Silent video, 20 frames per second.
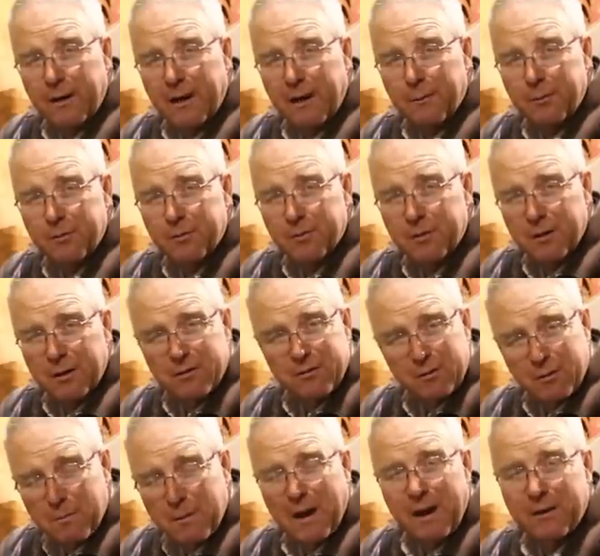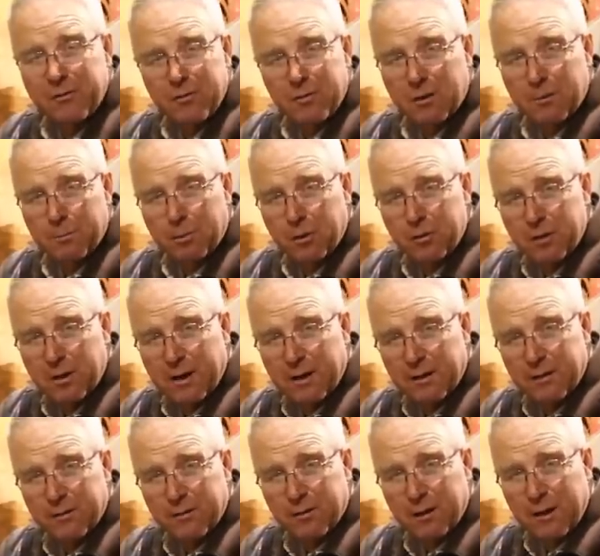amps is the max you can push out
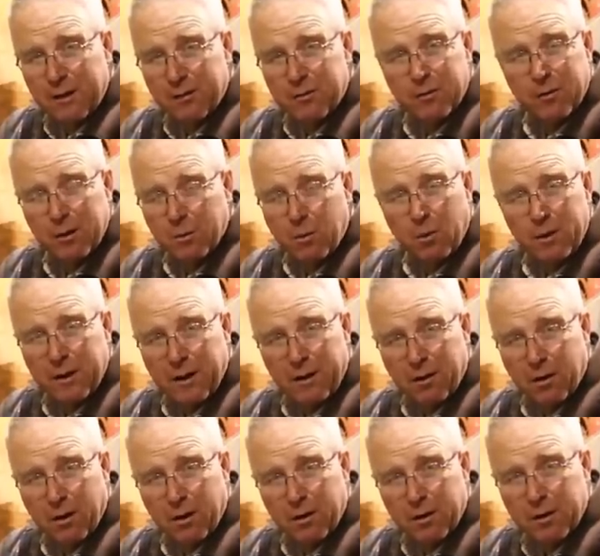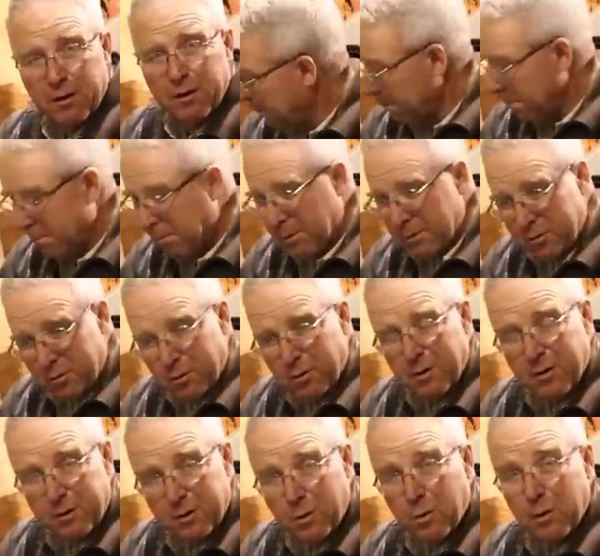of this thing, so it won't air arc. But
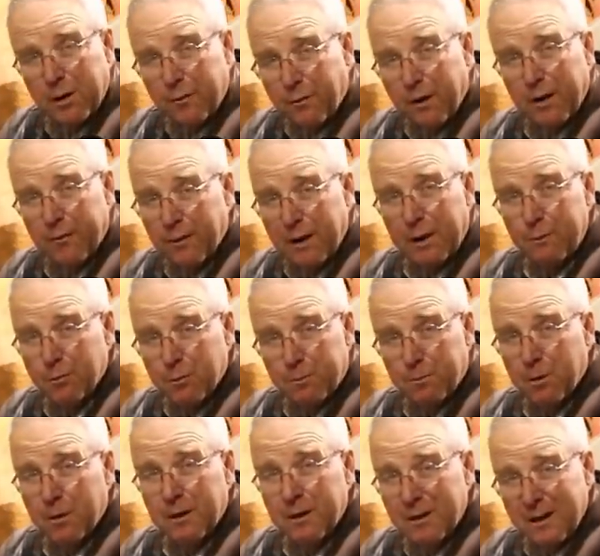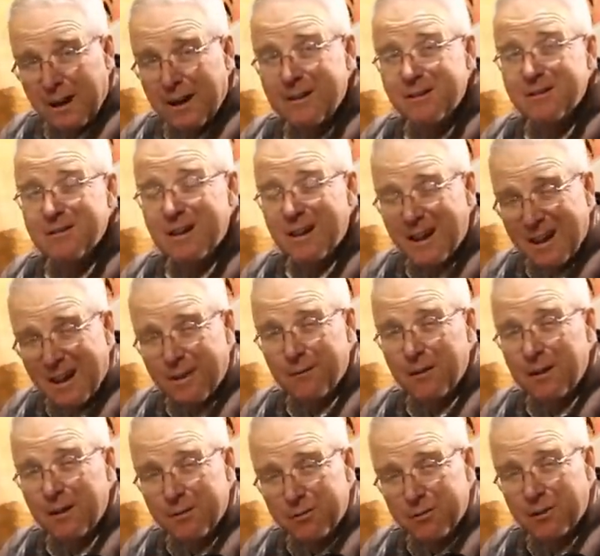225 amps will burn a nice
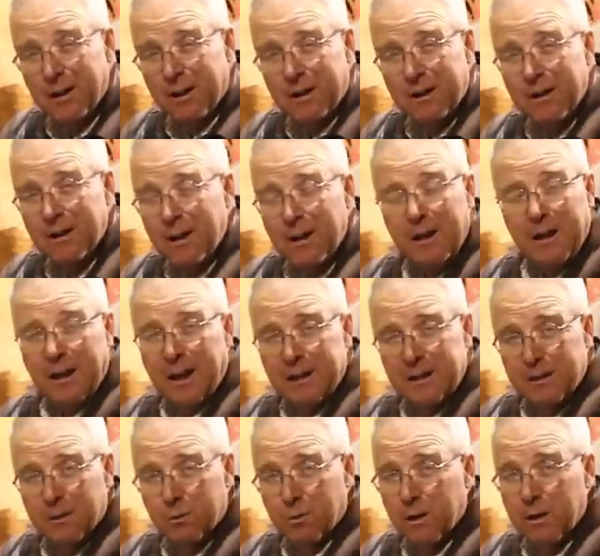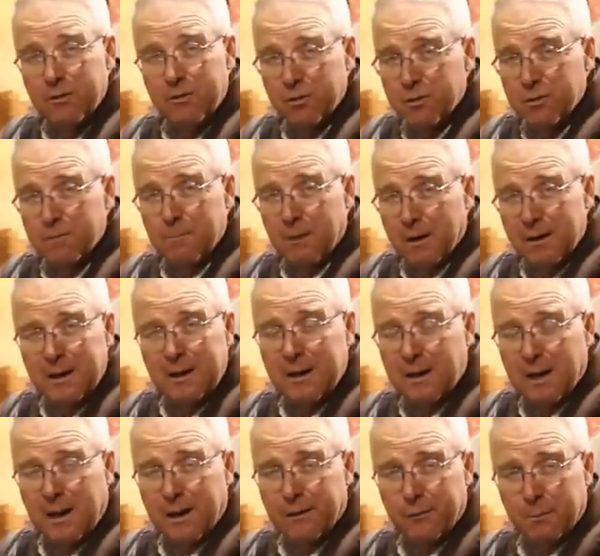heavy stick, and it'll run just about any
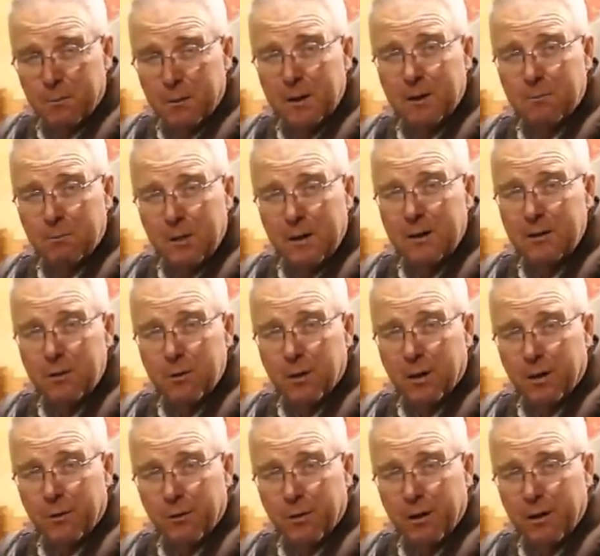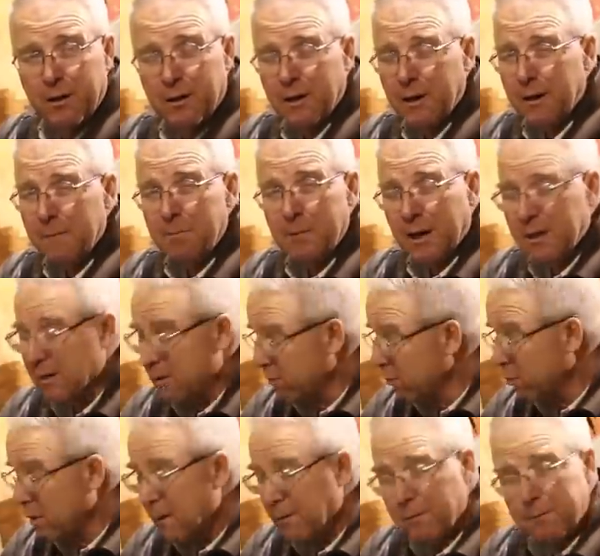kind of a MIG bead you want to run. And this
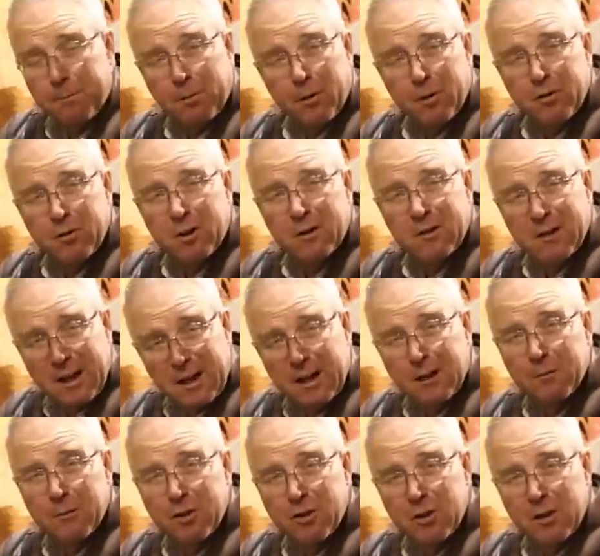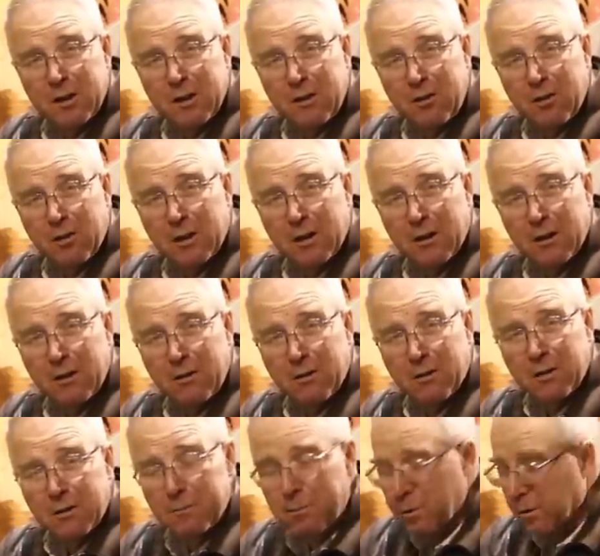will even push a TIG machine. You
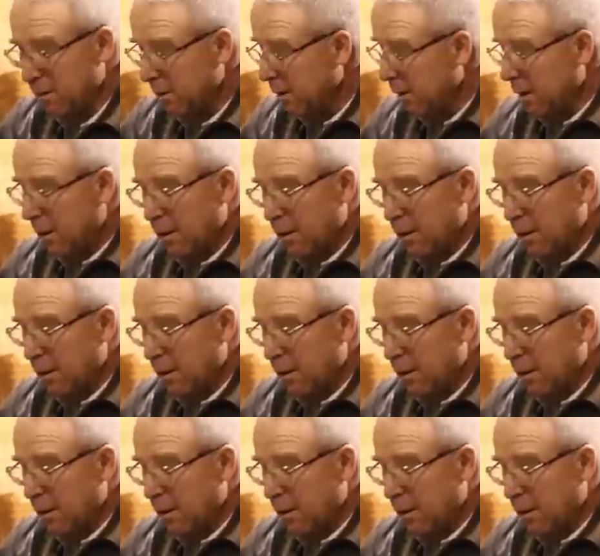can put